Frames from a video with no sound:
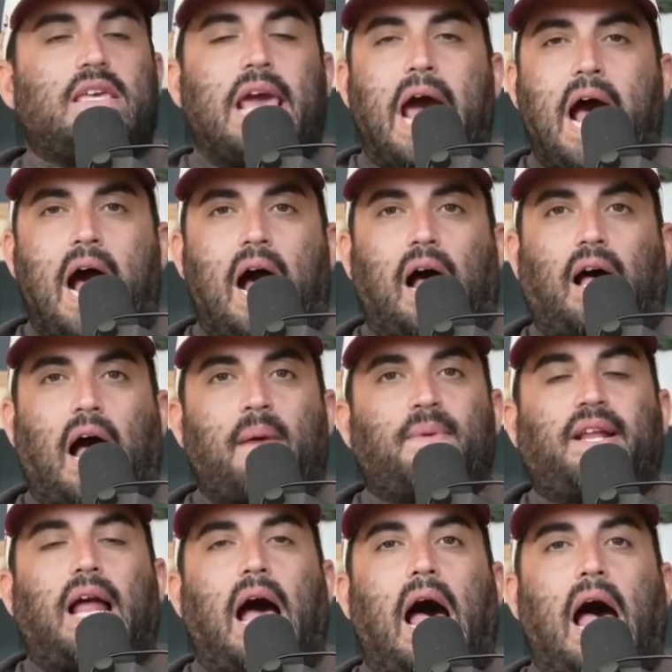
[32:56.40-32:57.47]
Yeah. I
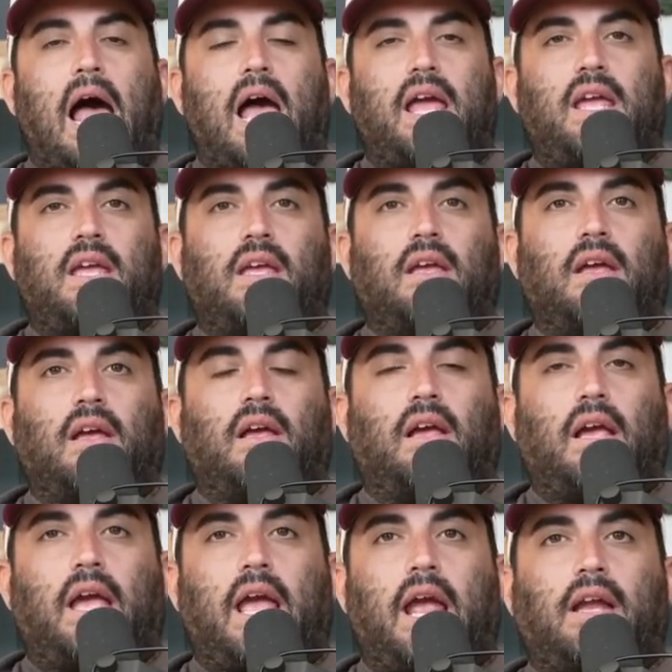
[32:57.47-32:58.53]
mean, I
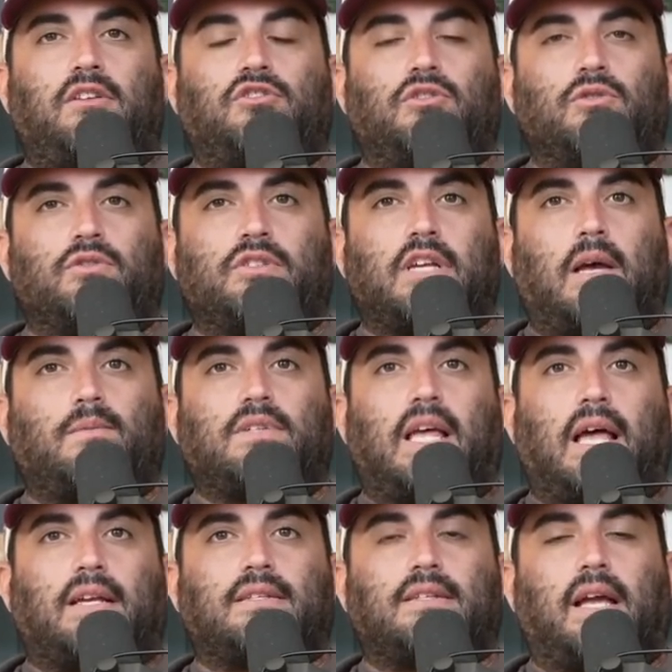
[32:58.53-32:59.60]
ate 2 subs
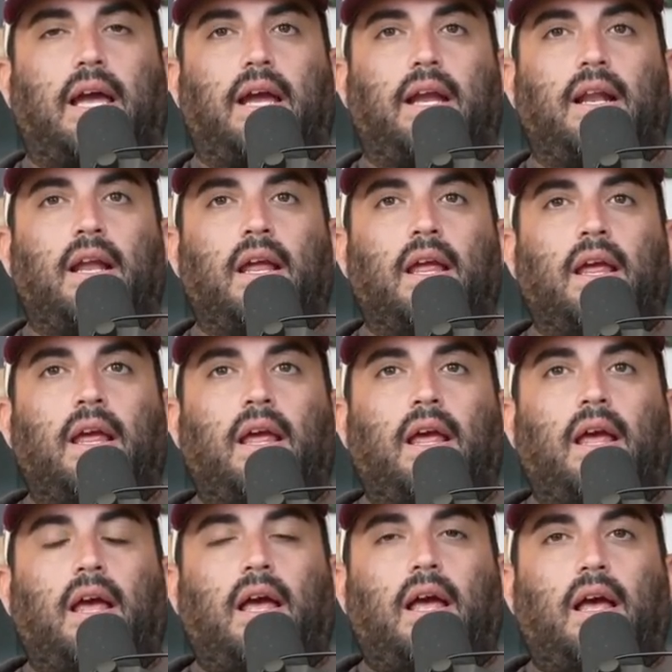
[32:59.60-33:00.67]
last night,
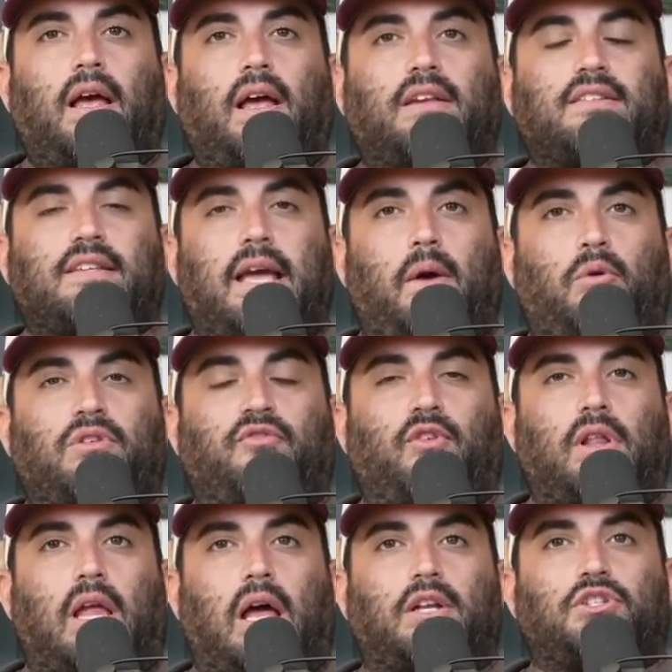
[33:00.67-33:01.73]
a sandwich
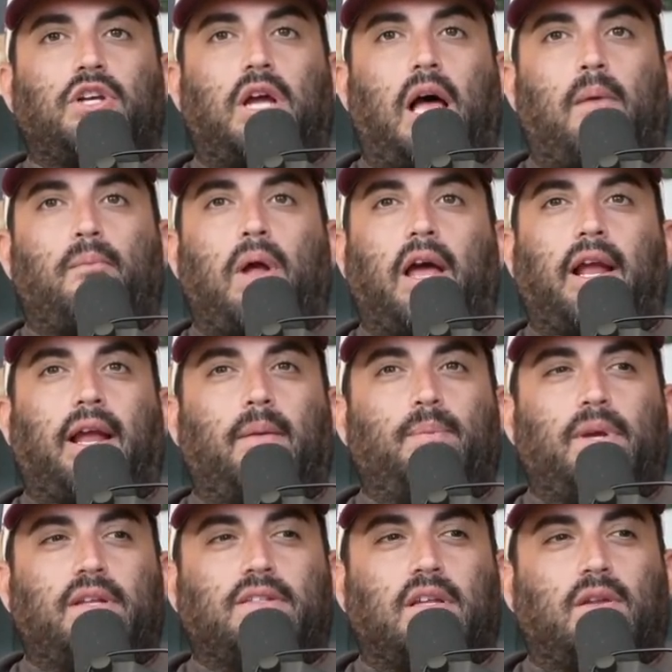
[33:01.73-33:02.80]
for lunch. I'm probably going to get
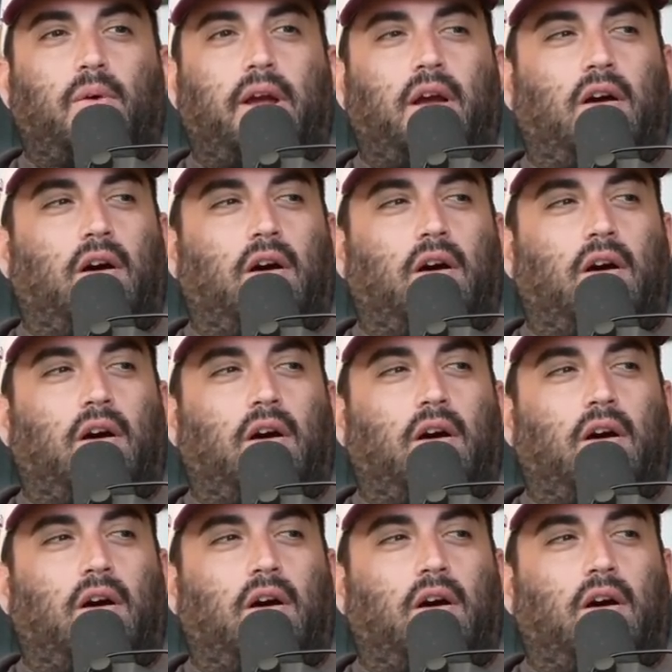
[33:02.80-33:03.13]
pizza on the way